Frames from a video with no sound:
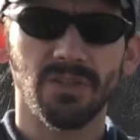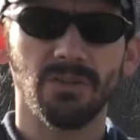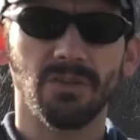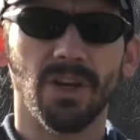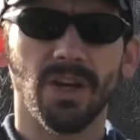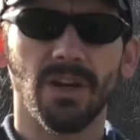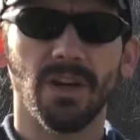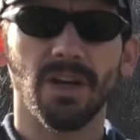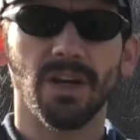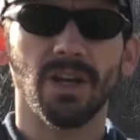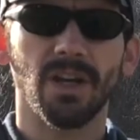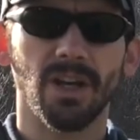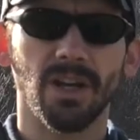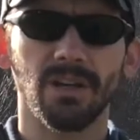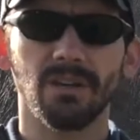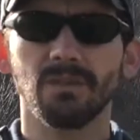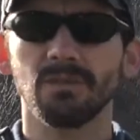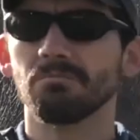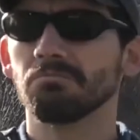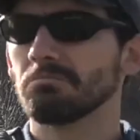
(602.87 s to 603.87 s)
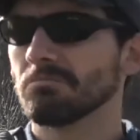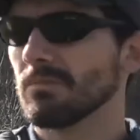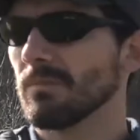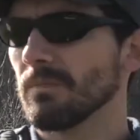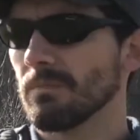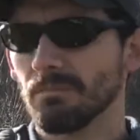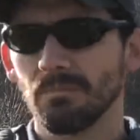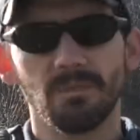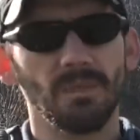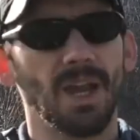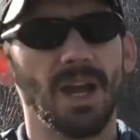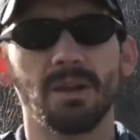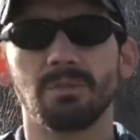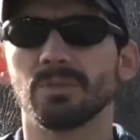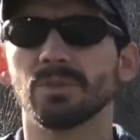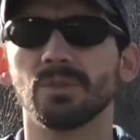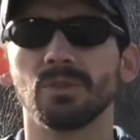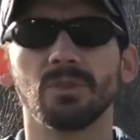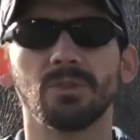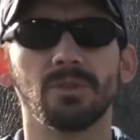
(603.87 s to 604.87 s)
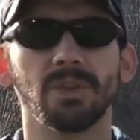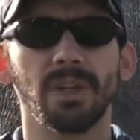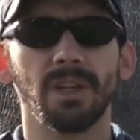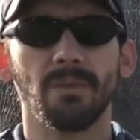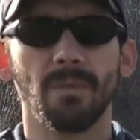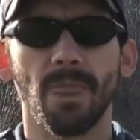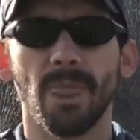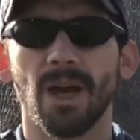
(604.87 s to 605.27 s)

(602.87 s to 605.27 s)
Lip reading: you carry a gun? Absolutely.